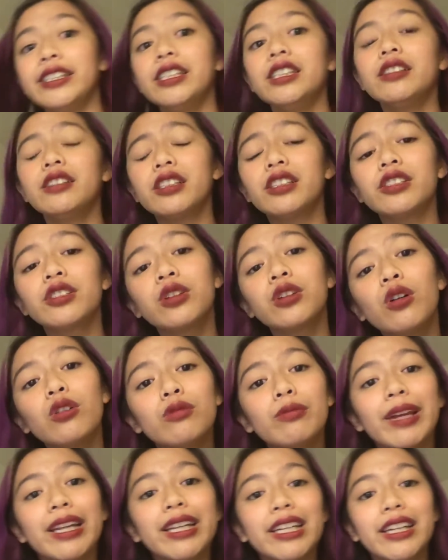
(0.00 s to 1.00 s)
See, there are
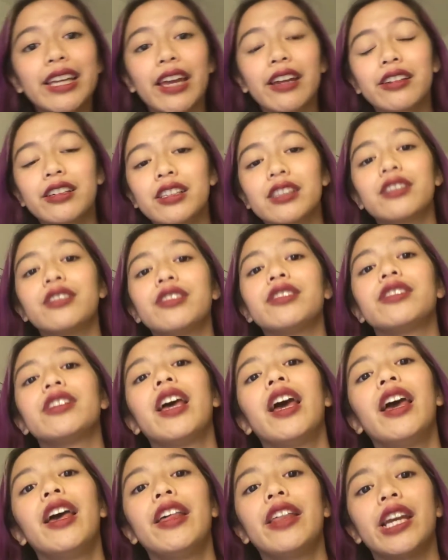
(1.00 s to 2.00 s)
so many
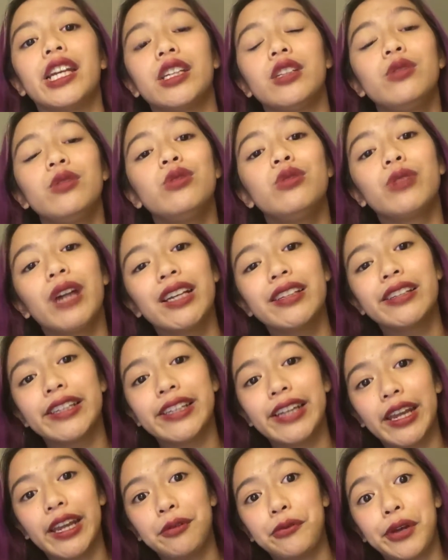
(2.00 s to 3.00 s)
characters that you
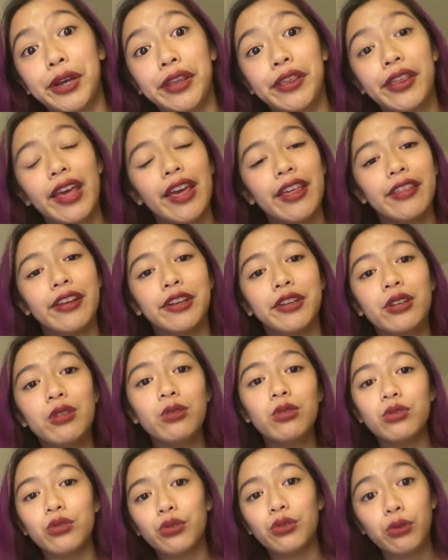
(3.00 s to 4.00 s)
resonate with, that
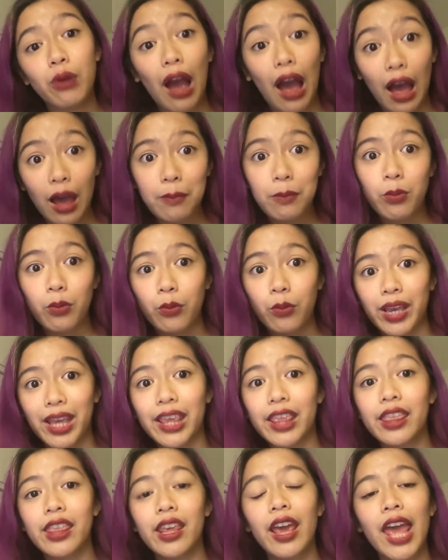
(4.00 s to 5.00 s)
you grew up
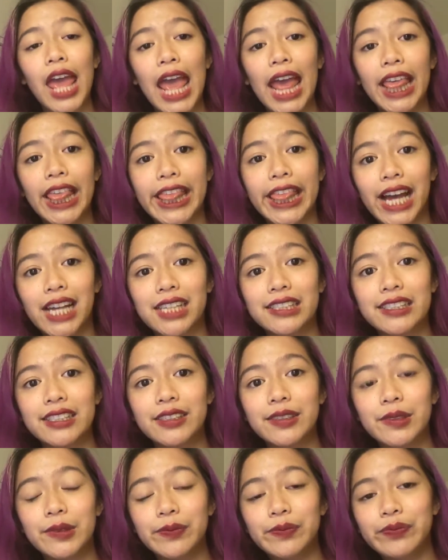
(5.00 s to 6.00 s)
with,
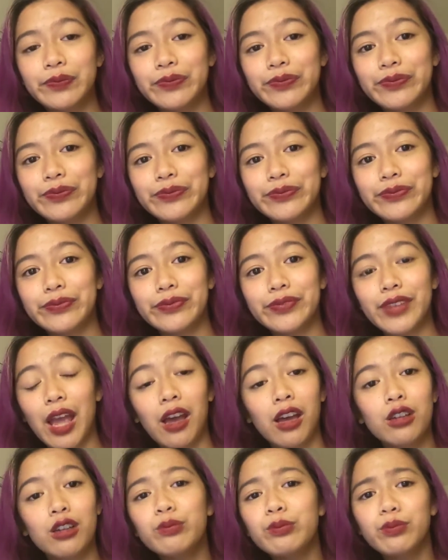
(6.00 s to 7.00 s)
that
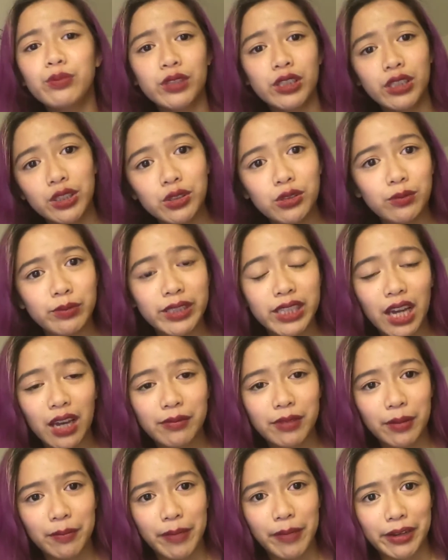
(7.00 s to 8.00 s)
helped you
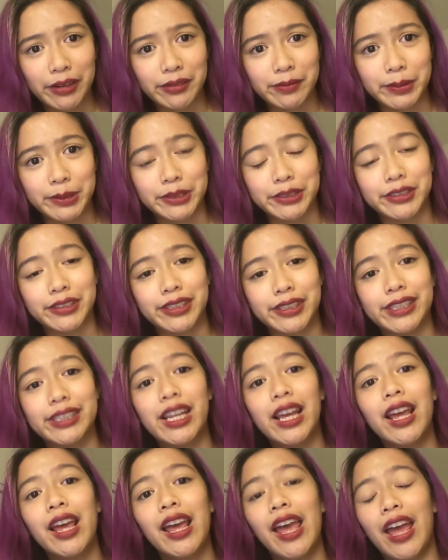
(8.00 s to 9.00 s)
become a better
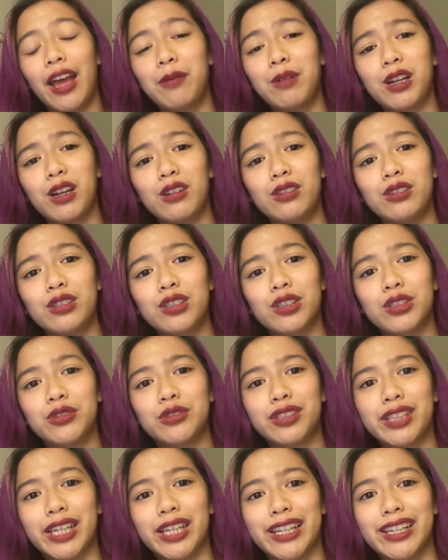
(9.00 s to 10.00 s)
person, but
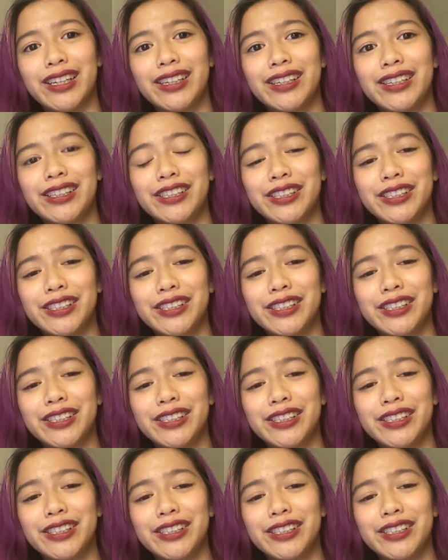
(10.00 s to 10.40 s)
also like